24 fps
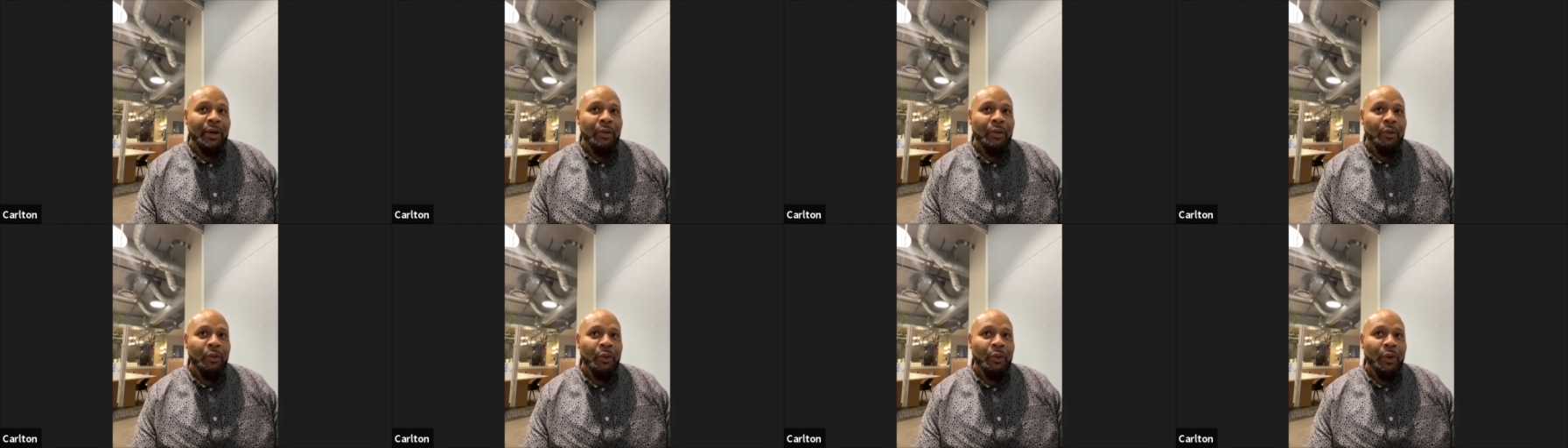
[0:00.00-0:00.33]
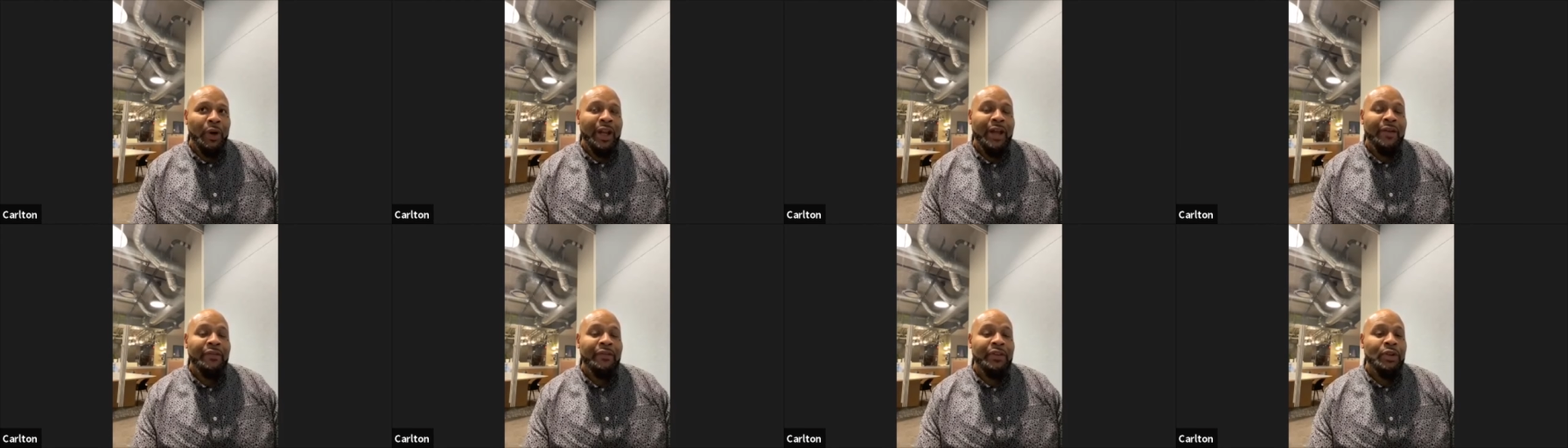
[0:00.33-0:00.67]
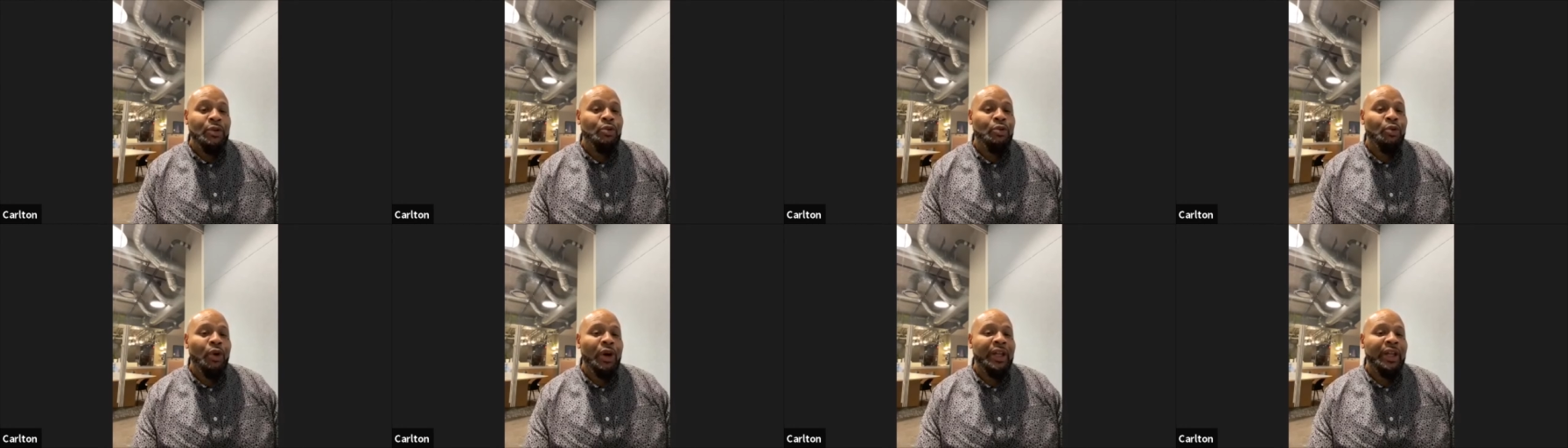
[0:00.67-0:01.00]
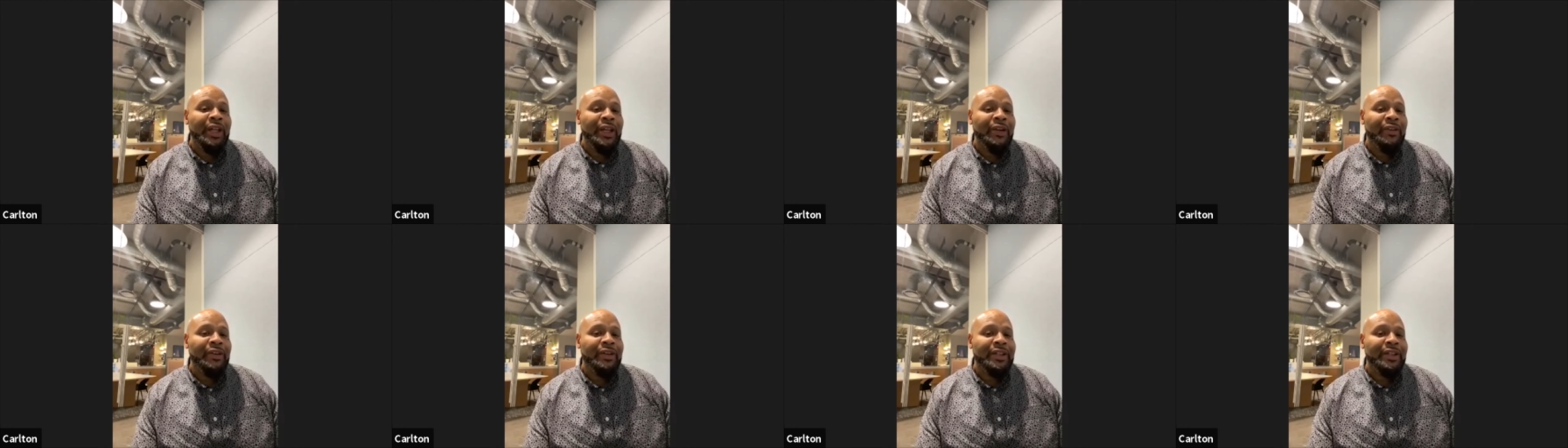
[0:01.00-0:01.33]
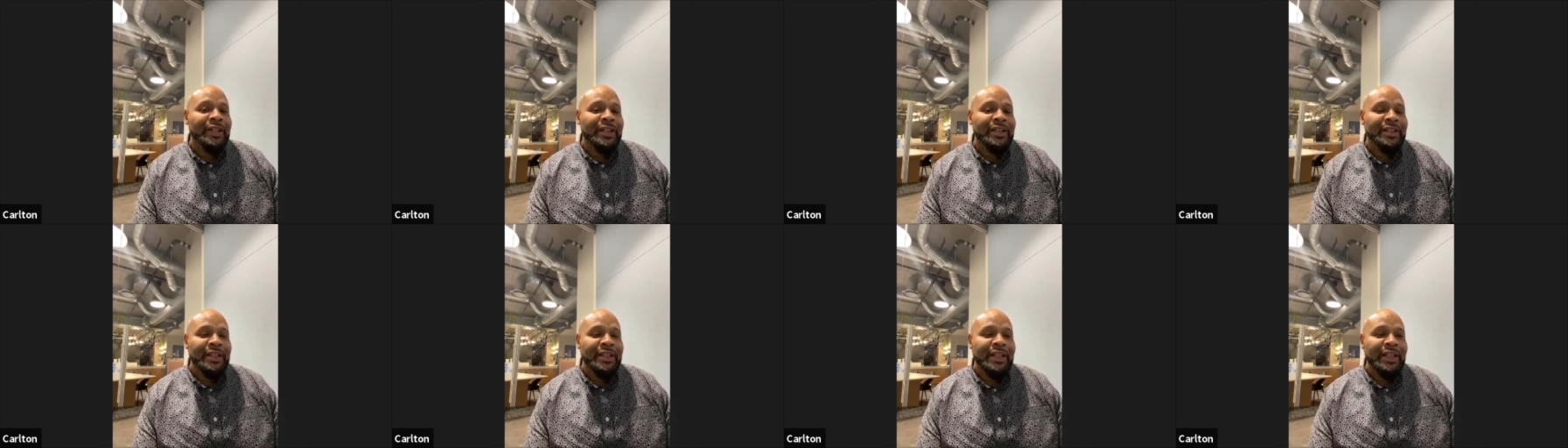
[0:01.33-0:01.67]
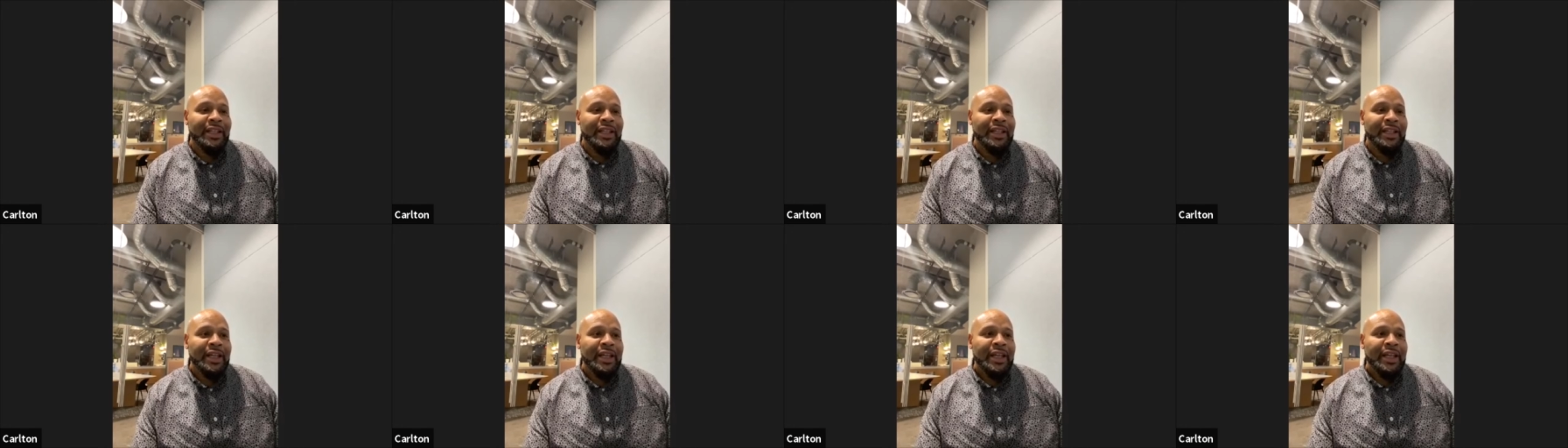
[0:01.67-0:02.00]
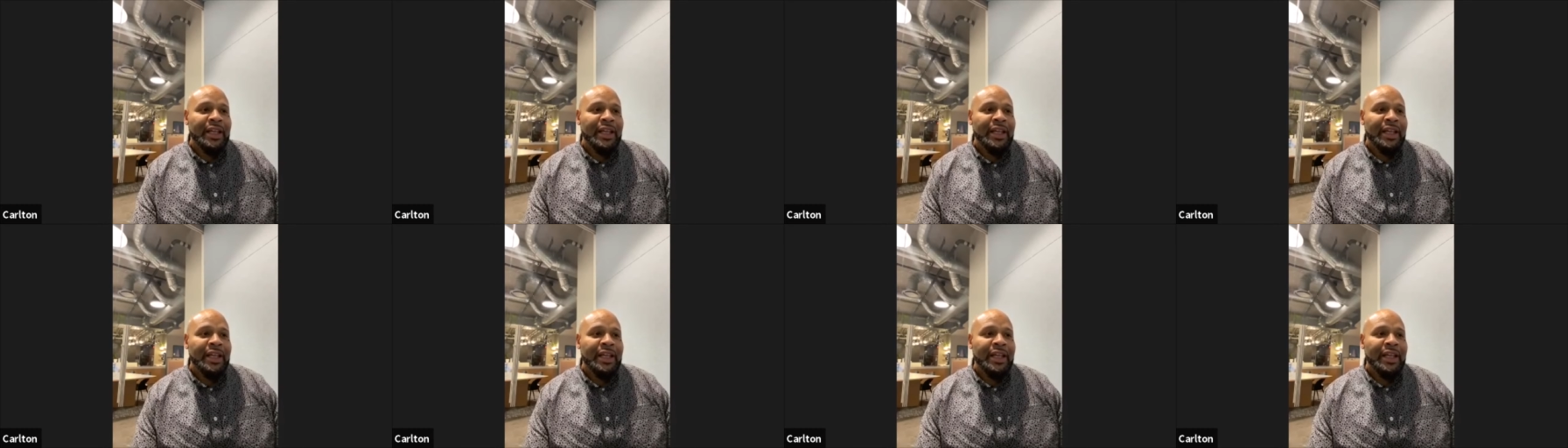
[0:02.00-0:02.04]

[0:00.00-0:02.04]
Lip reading: whatever you want here in DC.